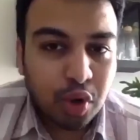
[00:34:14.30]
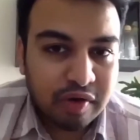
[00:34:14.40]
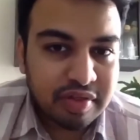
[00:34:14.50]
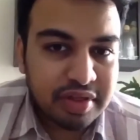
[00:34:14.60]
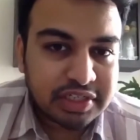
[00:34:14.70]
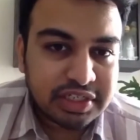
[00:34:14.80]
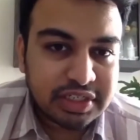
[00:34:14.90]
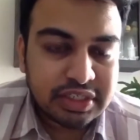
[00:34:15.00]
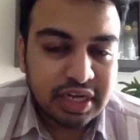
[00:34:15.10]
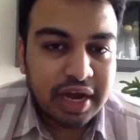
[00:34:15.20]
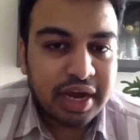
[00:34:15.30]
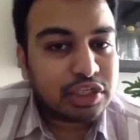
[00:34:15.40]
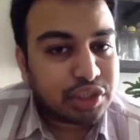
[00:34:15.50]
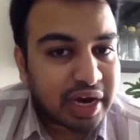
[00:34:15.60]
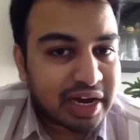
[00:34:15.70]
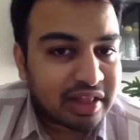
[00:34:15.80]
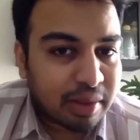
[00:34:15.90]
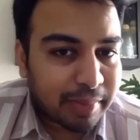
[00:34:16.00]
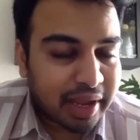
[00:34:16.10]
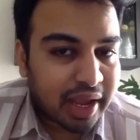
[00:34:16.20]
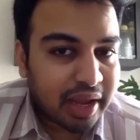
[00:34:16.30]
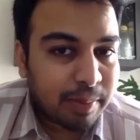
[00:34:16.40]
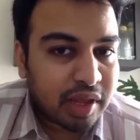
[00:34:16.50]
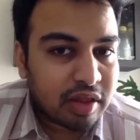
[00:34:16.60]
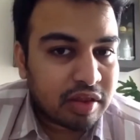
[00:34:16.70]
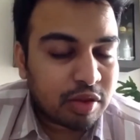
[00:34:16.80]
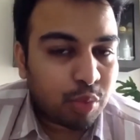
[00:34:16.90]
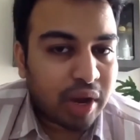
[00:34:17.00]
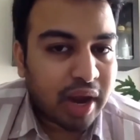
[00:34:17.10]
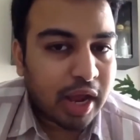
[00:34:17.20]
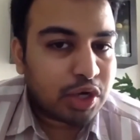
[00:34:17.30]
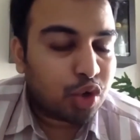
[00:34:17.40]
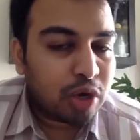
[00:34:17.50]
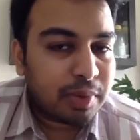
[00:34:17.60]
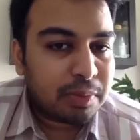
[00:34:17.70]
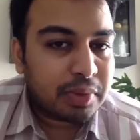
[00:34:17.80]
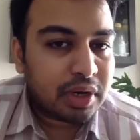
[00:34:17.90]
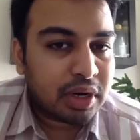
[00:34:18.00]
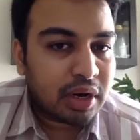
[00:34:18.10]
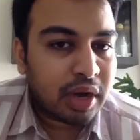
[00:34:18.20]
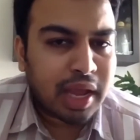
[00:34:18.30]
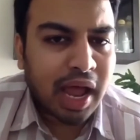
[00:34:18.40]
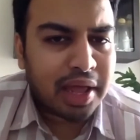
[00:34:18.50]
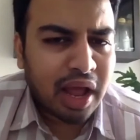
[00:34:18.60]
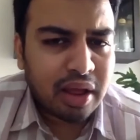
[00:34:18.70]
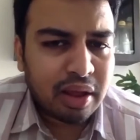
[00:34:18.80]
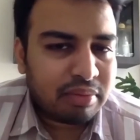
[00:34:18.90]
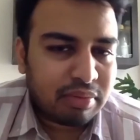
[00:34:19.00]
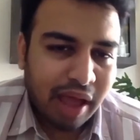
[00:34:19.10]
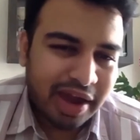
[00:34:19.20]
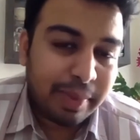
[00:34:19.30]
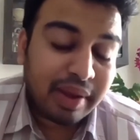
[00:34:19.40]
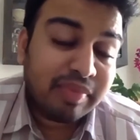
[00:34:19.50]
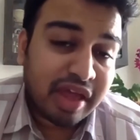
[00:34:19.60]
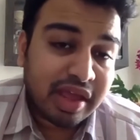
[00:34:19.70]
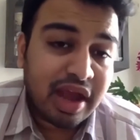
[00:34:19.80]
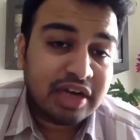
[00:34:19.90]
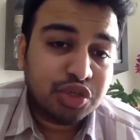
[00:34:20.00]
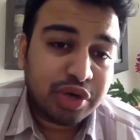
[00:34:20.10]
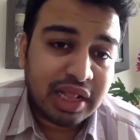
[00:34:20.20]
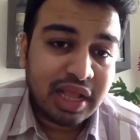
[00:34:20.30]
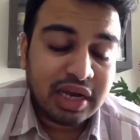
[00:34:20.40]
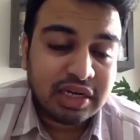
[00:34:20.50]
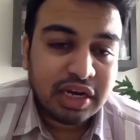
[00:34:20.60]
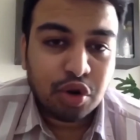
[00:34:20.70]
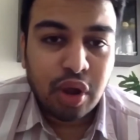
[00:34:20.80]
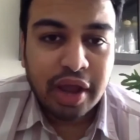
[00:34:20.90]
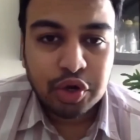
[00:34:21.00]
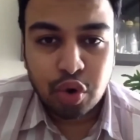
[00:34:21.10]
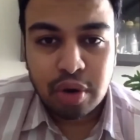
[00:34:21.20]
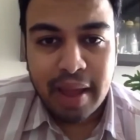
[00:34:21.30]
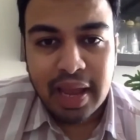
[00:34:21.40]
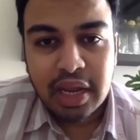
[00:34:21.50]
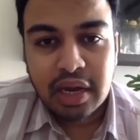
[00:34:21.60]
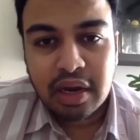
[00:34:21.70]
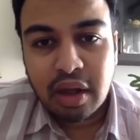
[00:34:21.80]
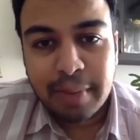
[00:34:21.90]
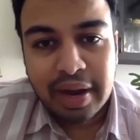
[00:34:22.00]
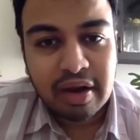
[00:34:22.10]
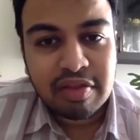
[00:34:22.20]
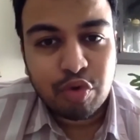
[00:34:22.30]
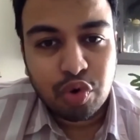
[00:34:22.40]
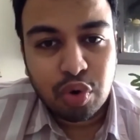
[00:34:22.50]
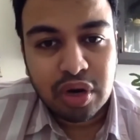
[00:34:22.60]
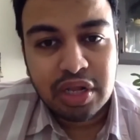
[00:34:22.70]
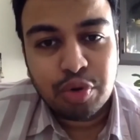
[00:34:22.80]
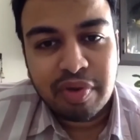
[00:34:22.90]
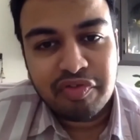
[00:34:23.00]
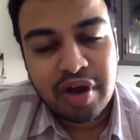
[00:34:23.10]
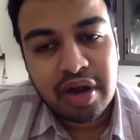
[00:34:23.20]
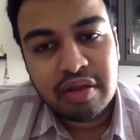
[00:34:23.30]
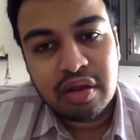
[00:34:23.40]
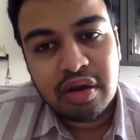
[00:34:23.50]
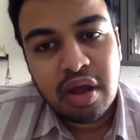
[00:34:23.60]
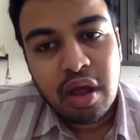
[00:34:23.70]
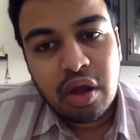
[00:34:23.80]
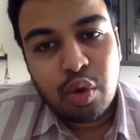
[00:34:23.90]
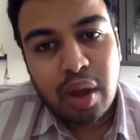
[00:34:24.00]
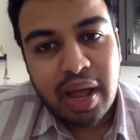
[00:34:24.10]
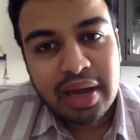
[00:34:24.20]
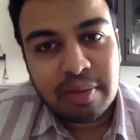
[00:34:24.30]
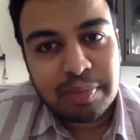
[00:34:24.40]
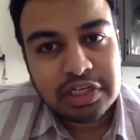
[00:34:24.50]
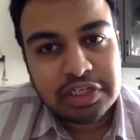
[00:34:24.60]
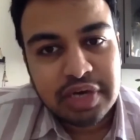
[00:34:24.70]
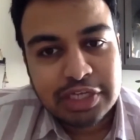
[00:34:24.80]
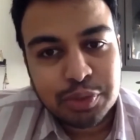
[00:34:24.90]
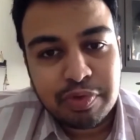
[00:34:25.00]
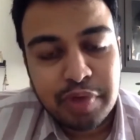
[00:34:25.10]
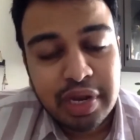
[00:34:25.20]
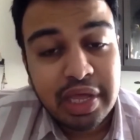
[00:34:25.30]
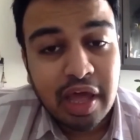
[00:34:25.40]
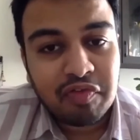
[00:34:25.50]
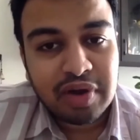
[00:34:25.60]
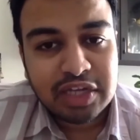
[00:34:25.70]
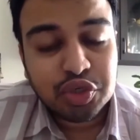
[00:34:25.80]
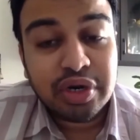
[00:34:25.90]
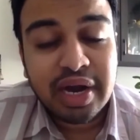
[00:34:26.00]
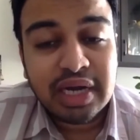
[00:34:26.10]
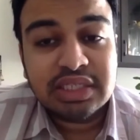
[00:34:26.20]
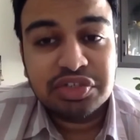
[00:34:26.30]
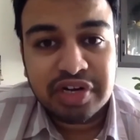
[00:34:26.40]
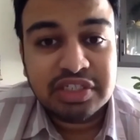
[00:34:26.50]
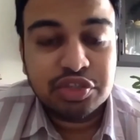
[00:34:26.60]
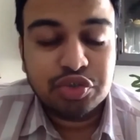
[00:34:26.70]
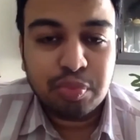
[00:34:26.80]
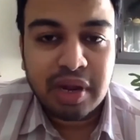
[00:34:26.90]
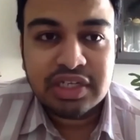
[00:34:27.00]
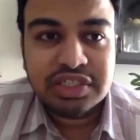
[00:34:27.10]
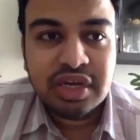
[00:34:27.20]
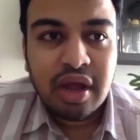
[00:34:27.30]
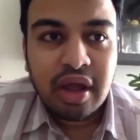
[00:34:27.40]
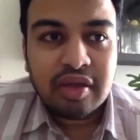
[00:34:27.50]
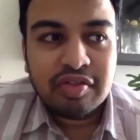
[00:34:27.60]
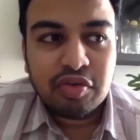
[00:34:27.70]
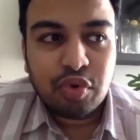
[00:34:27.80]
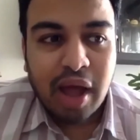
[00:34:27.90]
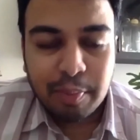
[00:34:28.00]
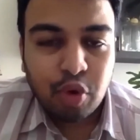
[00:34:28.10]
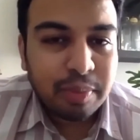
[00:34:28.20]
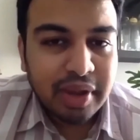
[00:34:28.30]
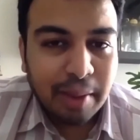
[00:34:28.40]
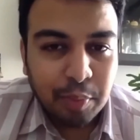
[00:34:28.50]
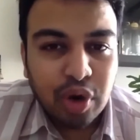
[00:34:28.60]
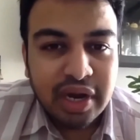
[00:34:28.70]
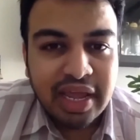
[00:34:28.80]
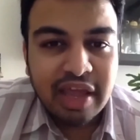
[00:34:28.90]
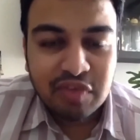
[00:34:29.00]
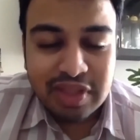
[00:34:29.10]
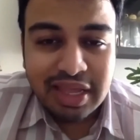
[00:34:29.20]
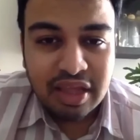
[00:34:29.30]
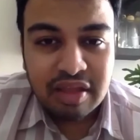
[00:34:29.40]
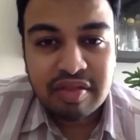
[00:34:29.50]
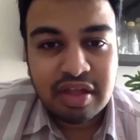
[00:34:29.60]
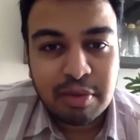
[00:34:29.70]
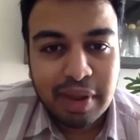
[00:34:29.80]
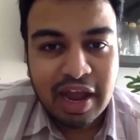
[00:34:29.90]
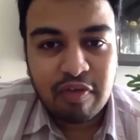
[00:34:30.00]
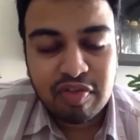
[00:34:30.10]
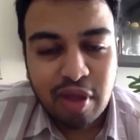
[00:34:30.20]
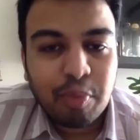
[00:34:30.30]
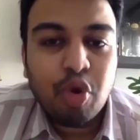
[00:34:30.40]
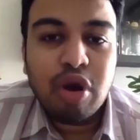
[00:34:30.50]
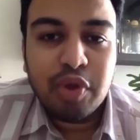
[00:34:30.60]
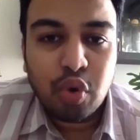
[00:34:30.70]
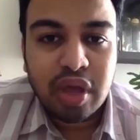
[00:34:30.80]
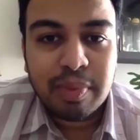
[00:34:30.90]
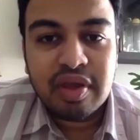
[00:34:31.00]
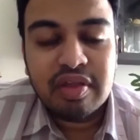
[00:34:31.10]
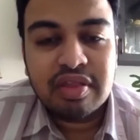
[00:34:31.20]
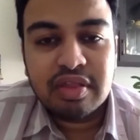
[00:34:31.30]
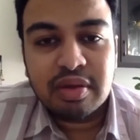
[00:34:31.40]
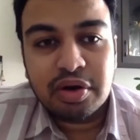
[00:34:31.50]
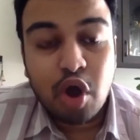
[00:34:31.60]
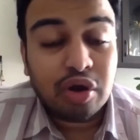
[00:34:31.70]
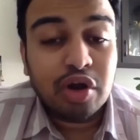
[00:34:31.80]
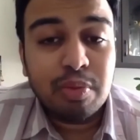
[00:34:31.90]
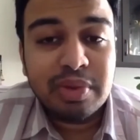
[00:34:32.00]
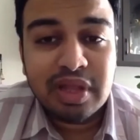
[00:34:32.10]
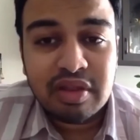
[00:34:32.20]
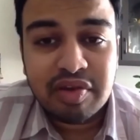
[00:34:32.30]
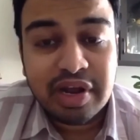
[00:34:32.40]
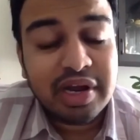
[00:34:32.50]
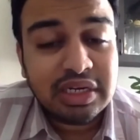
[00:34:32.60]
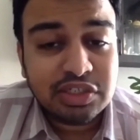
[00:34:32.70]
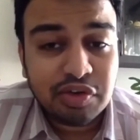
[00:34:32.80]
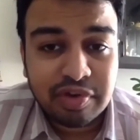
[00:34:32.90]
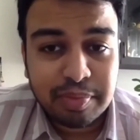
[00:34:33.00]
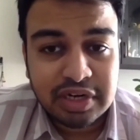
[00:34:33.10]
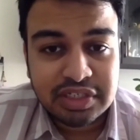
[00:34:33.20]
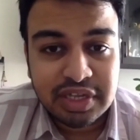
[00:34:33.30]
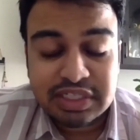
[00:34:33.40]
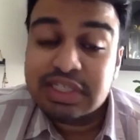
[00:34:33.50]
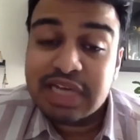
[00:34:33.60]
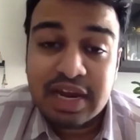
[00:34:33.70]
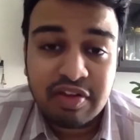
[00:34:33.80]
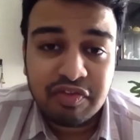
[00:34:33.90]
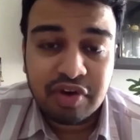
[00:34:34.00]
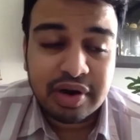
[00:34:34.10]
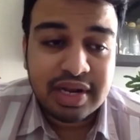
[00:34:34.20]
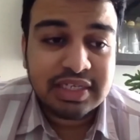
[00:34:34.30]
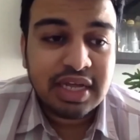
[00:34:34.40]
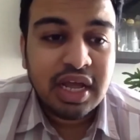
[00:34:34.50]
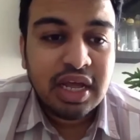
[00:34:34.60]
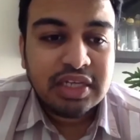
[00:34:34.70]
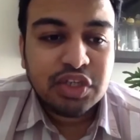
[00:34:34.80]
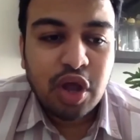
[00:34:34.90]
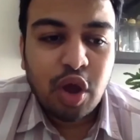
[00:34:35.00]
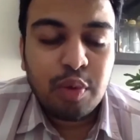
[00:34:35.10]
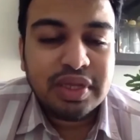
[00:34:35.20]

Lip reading: conversations and educating them again, because when I told people, like I didn't become psychiatrist to tell that. I told back in medical school only to my friends that, oh, I had depression. I should be very careful. I shouldn't get stressed too much. So I'm going to take everything easy in my life. So I'm going to be okay, because doctor told me there is a recurrence of depression. There's a chance of recurrence. So I